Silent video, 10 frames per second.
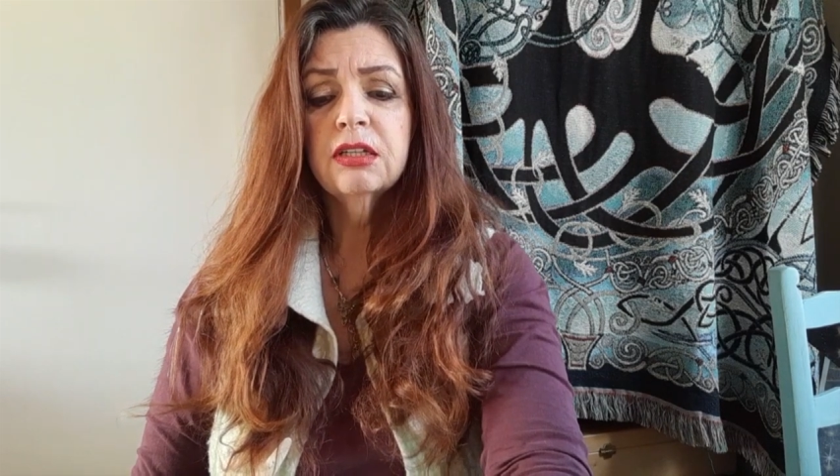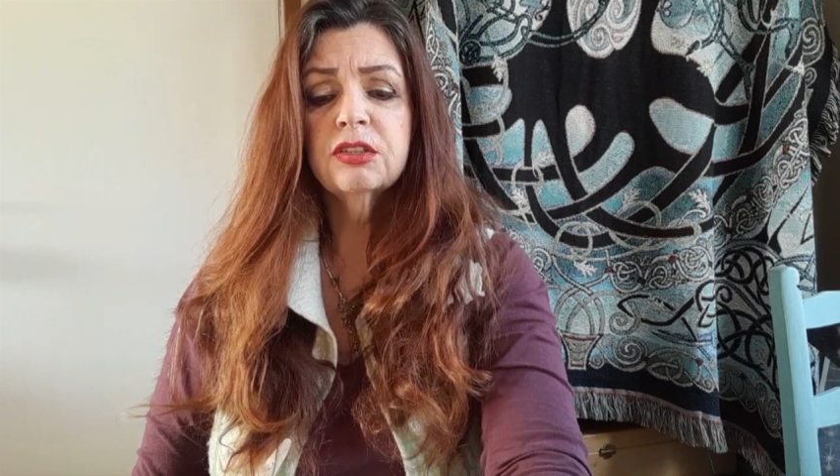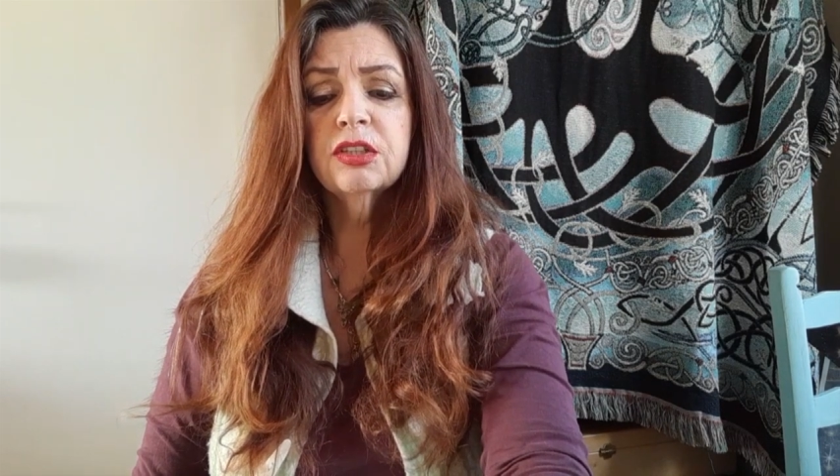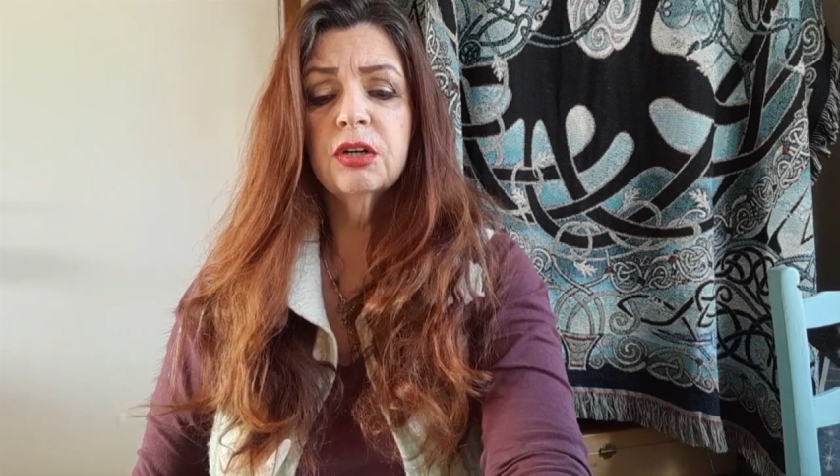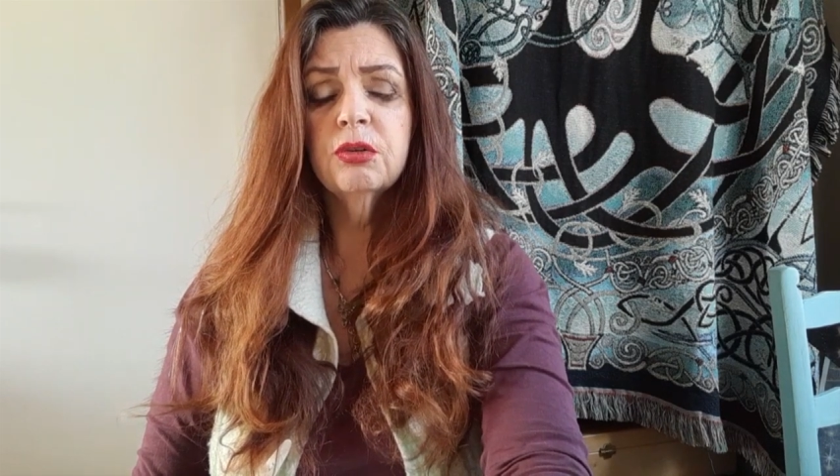
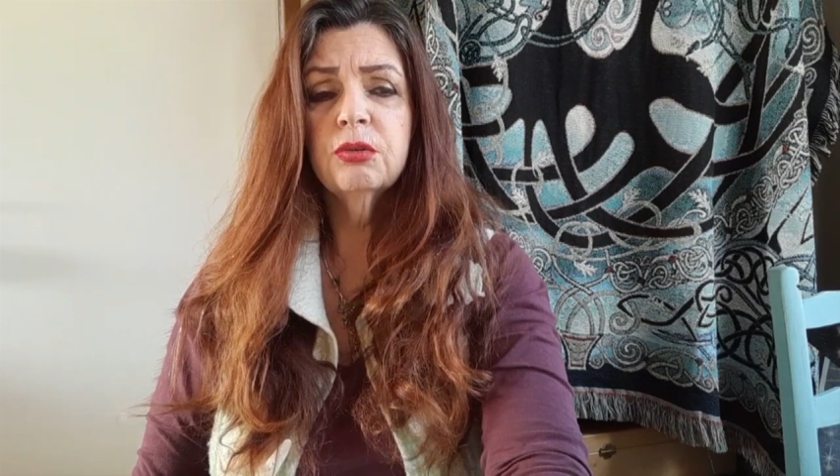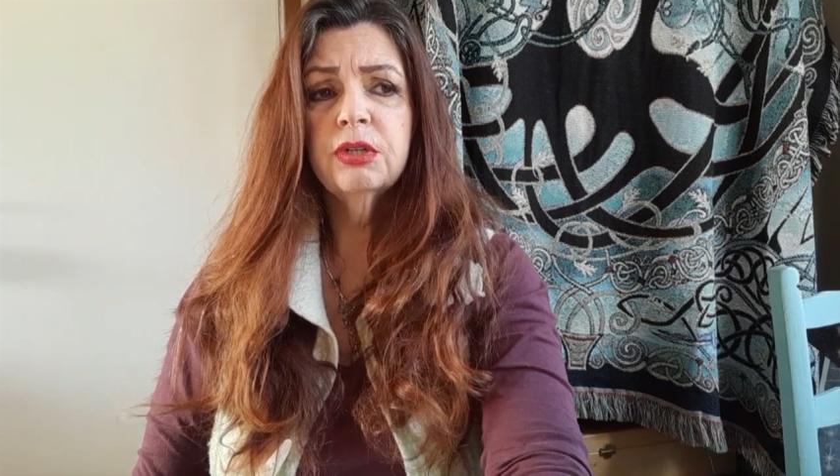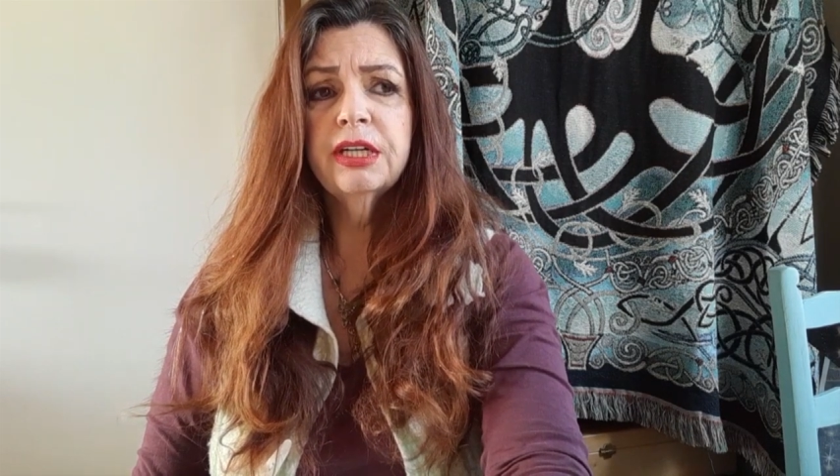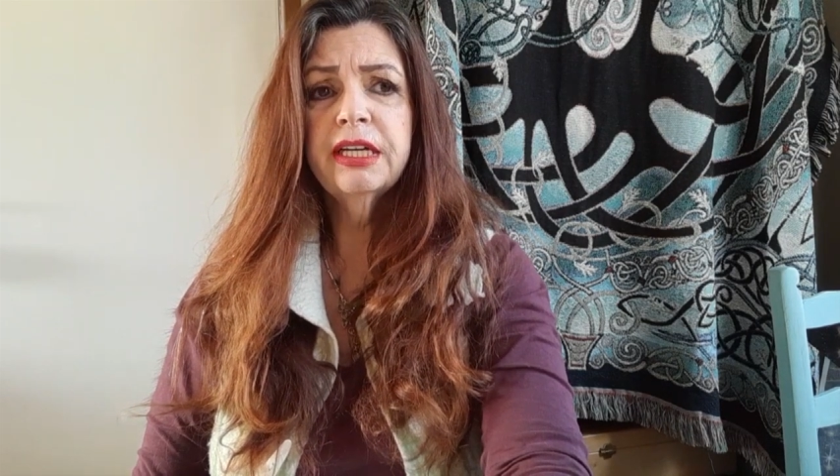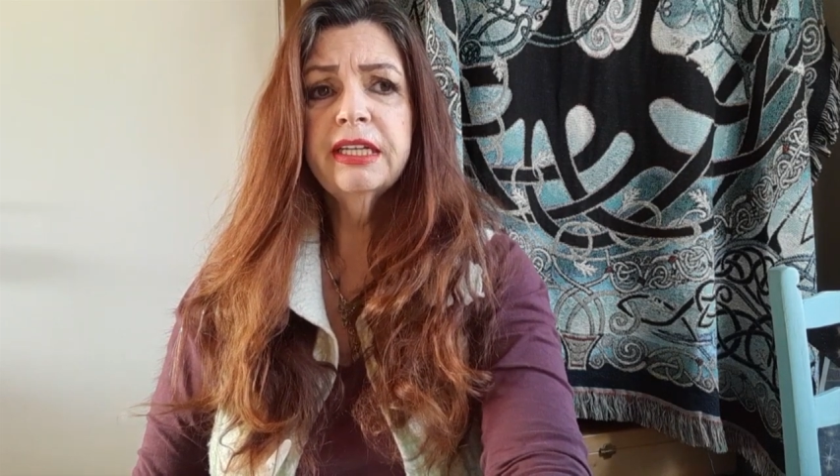So
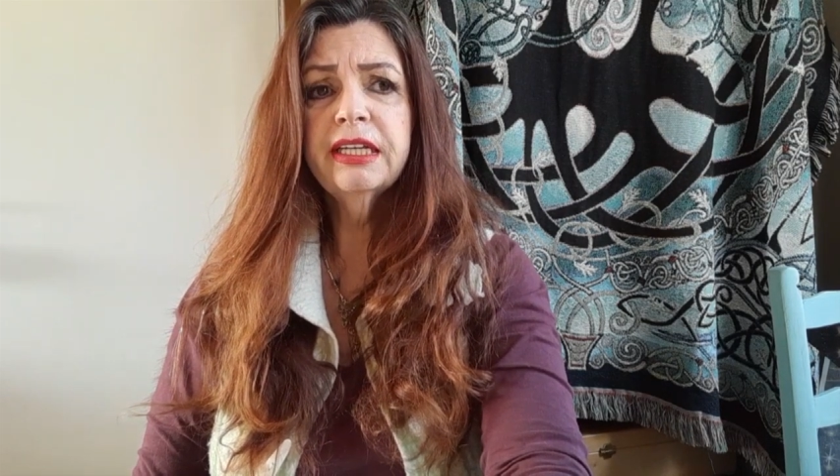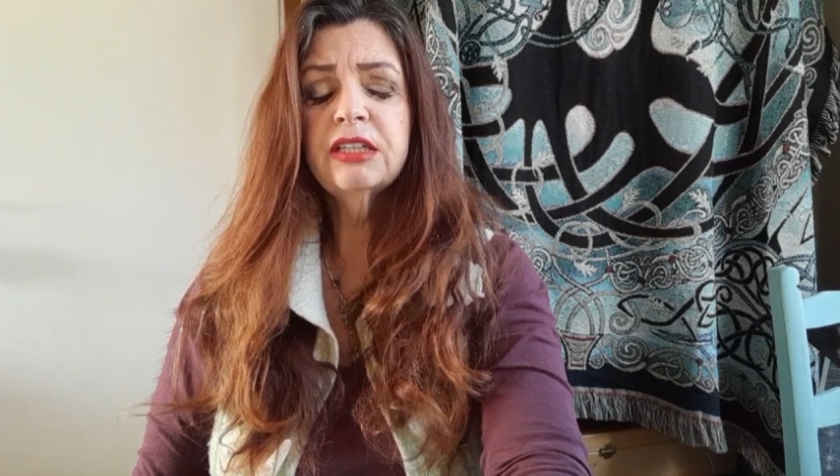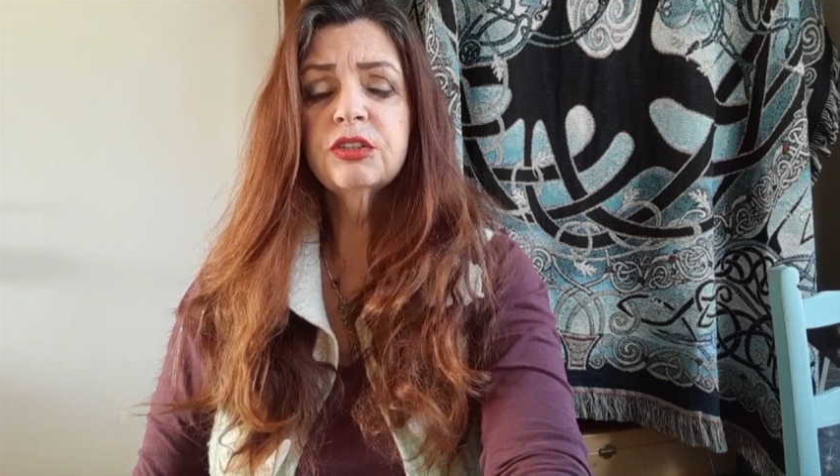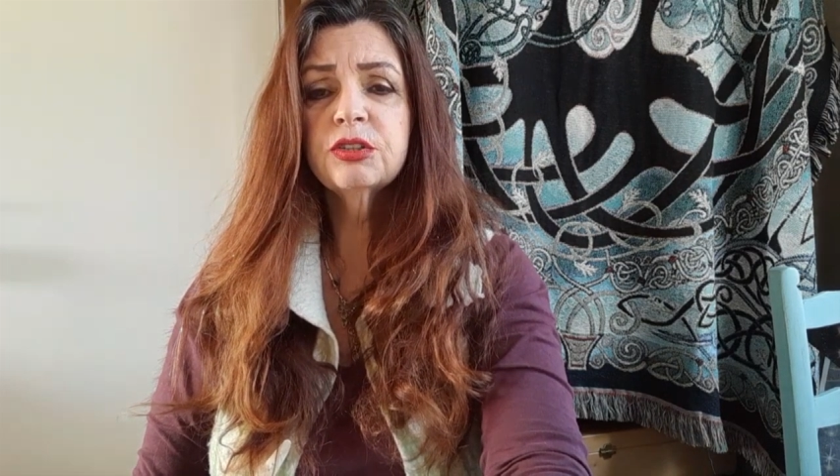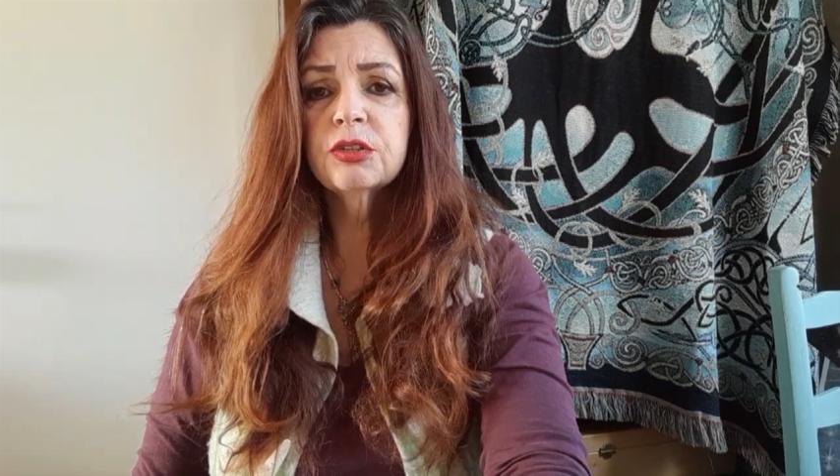he
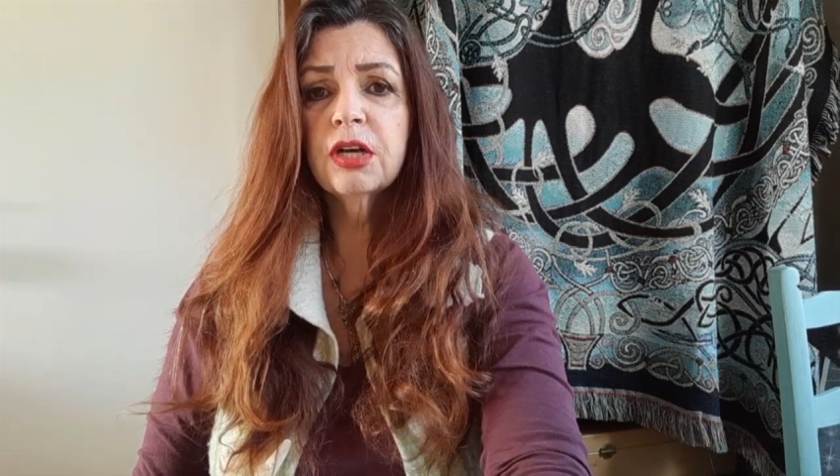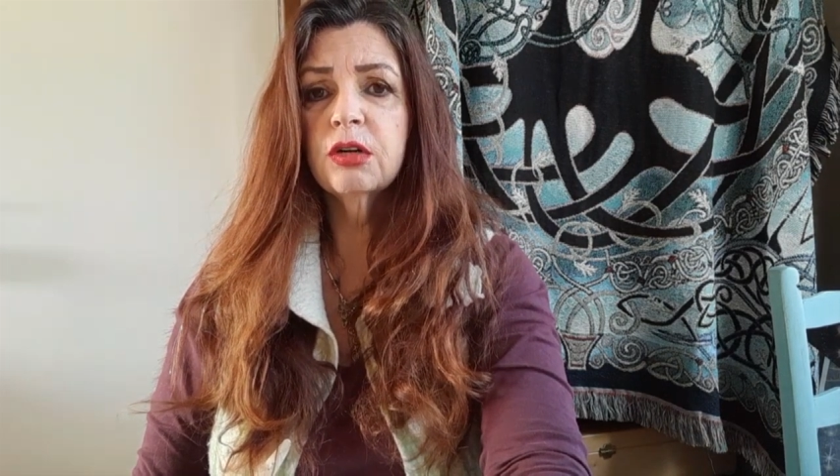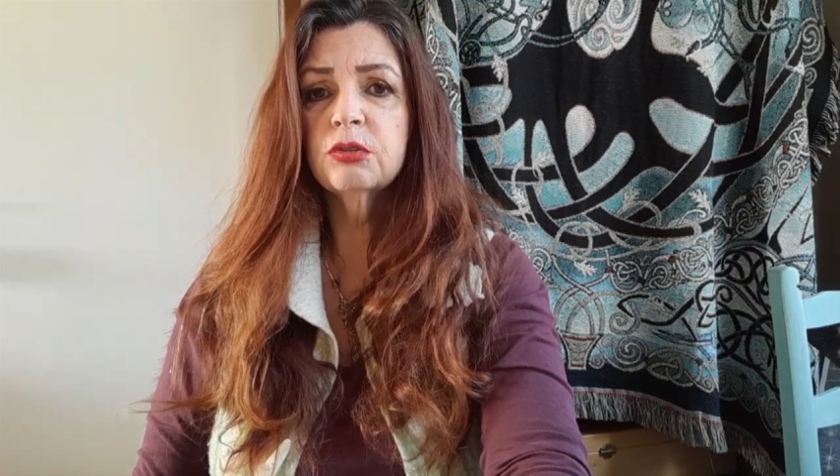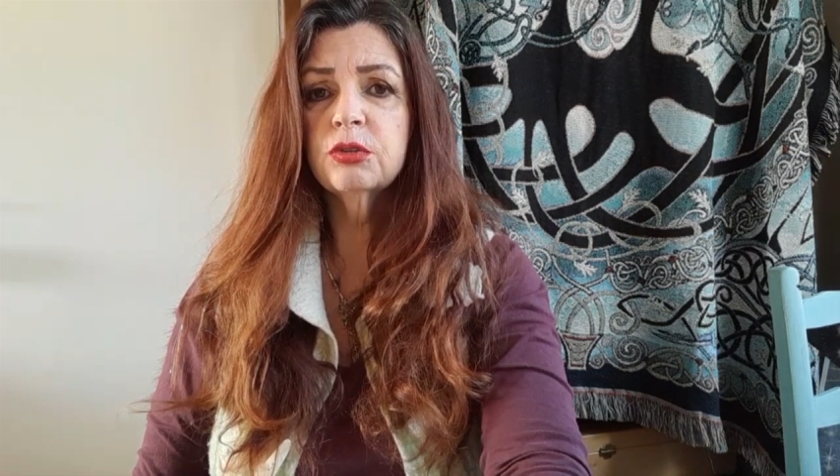needs to go